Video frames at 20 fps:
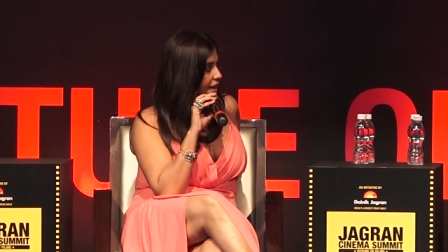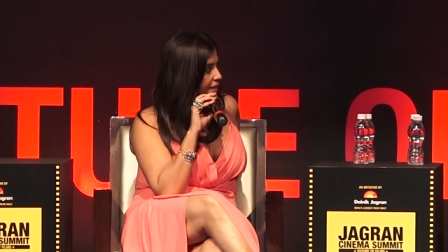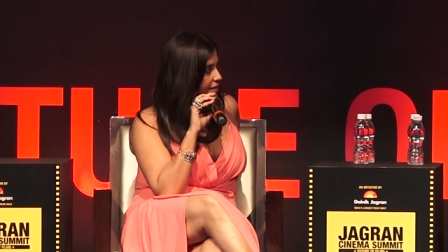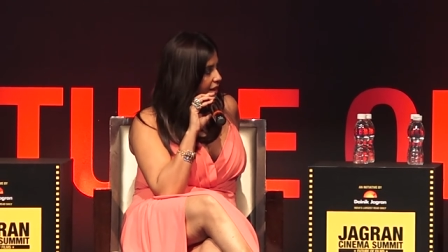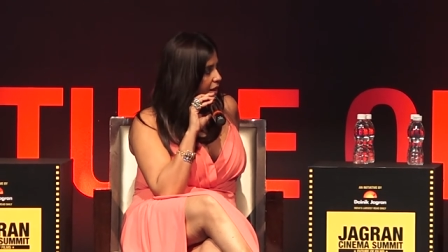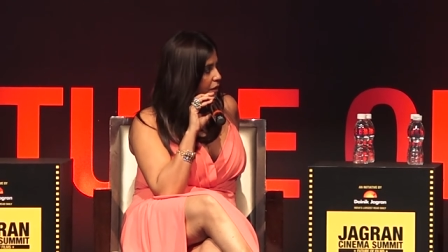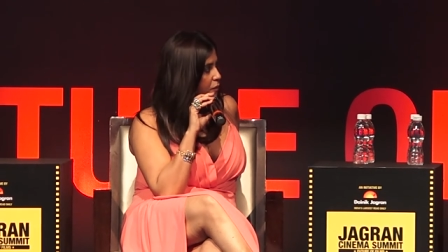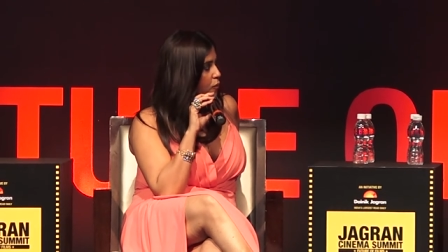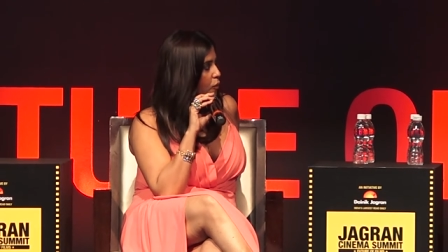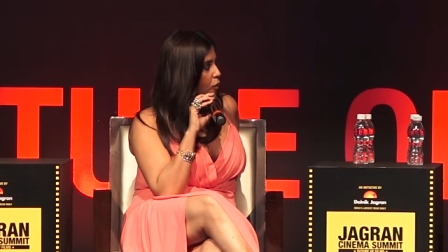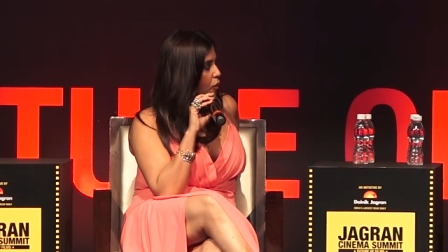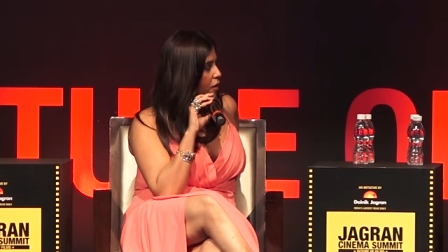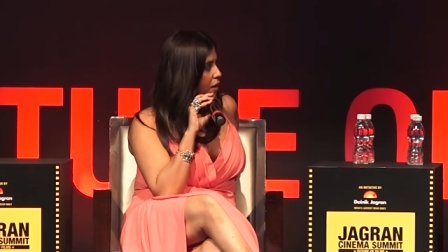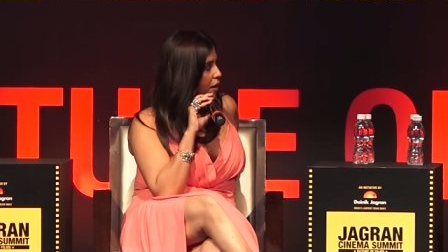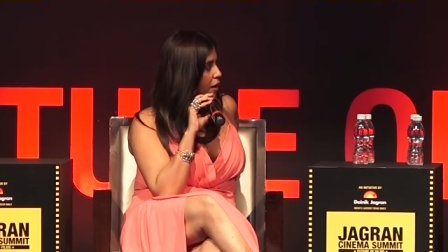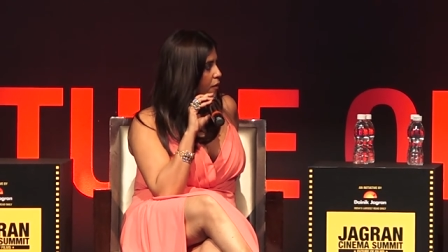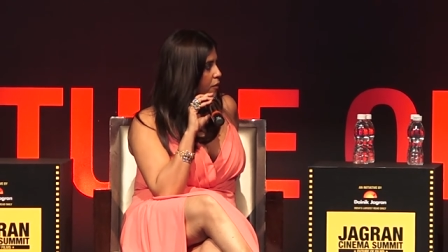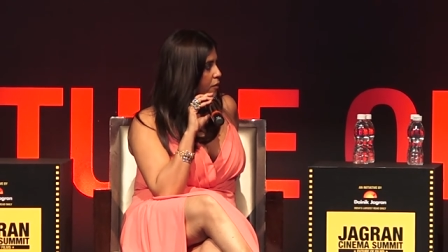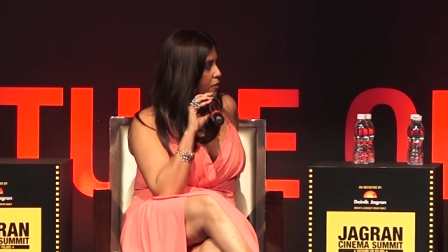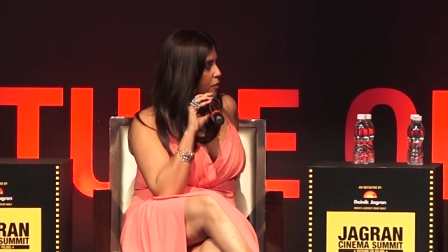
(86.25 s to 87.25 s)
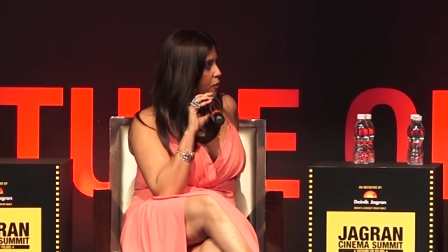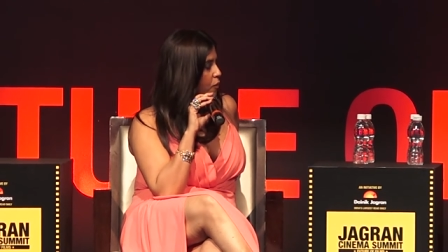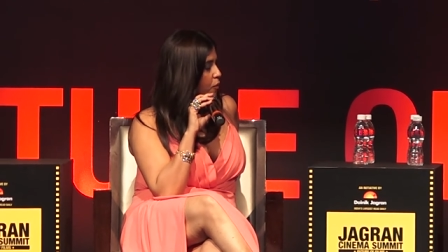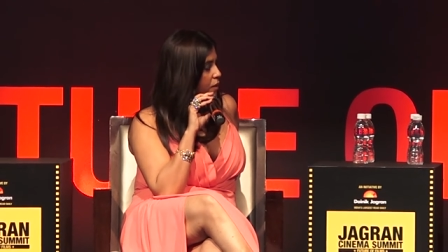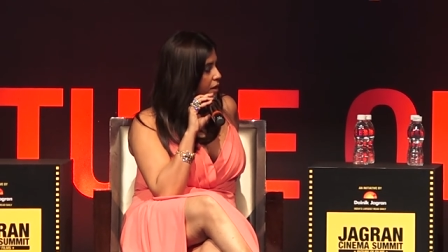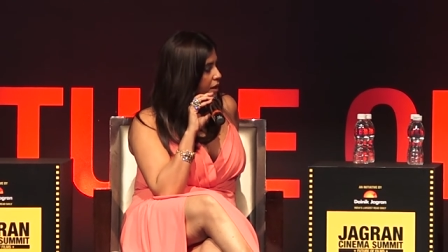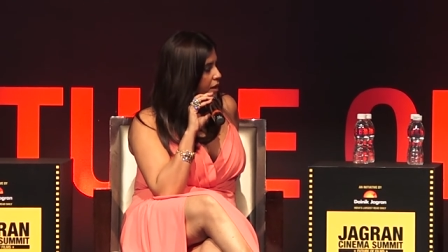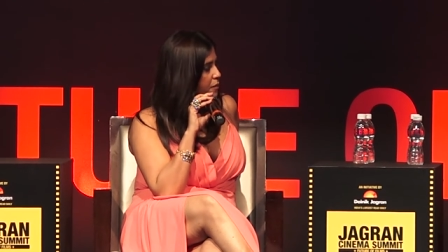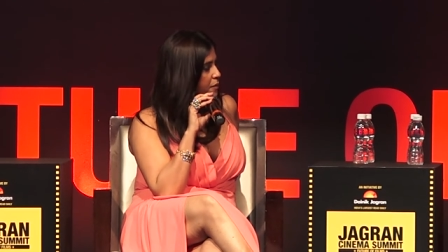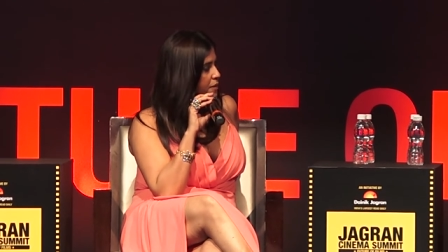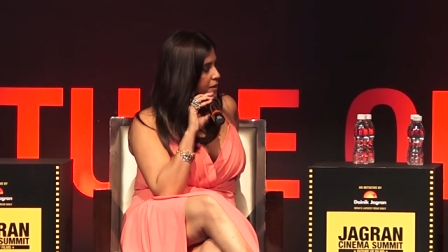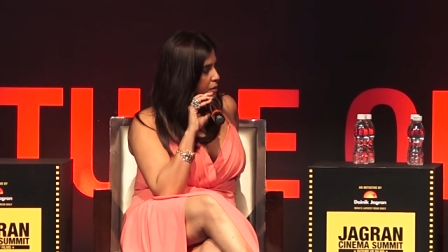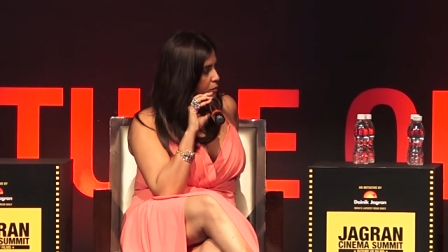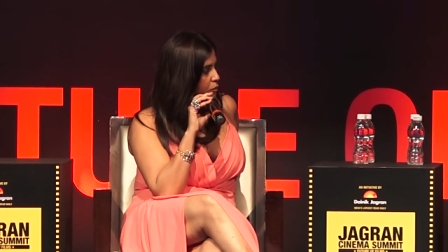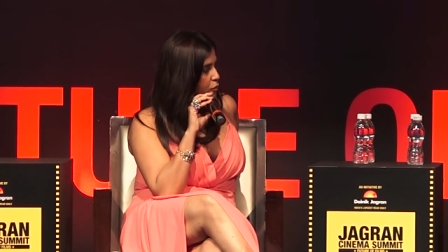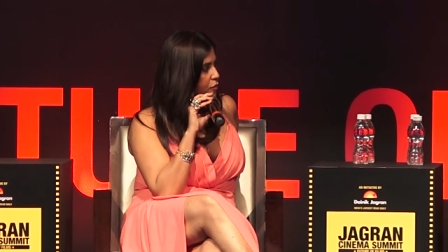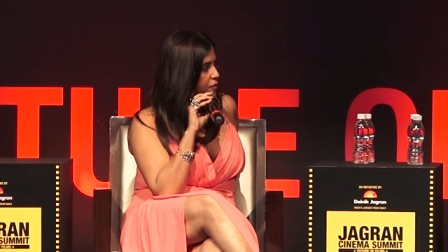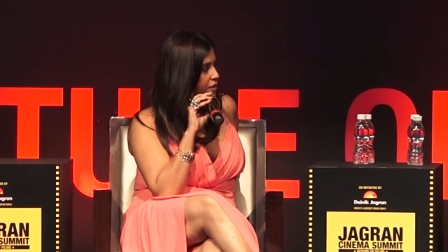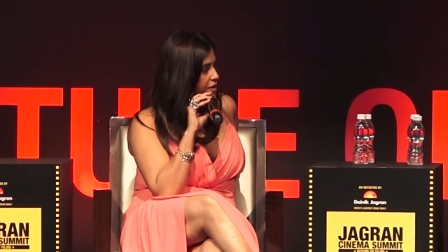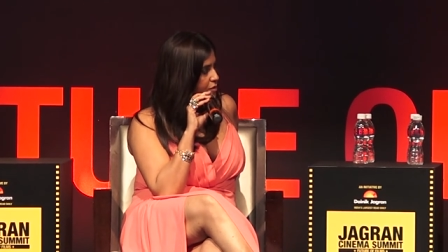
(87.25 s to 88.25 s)
and then walk out only when the
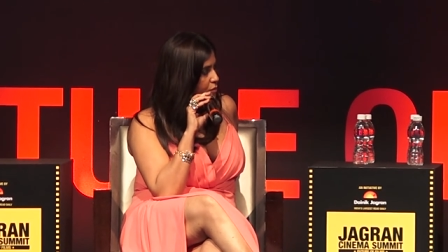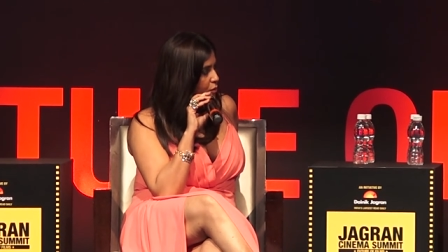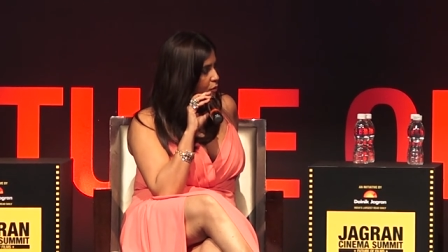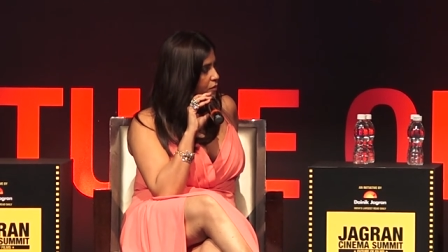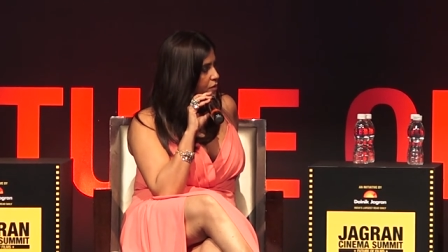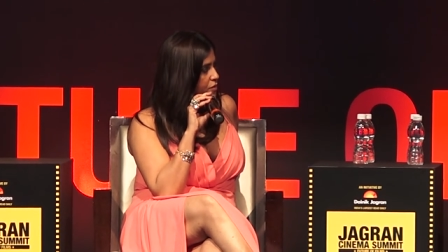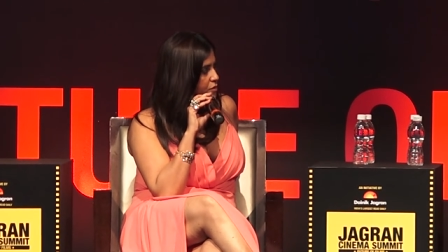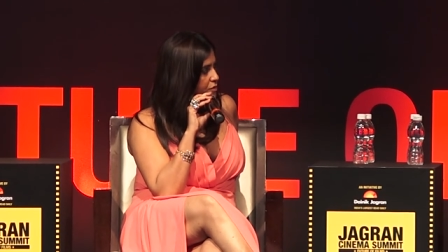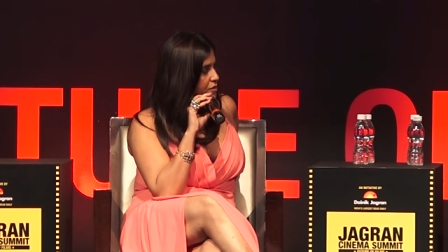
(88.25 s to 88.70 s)
movie is over.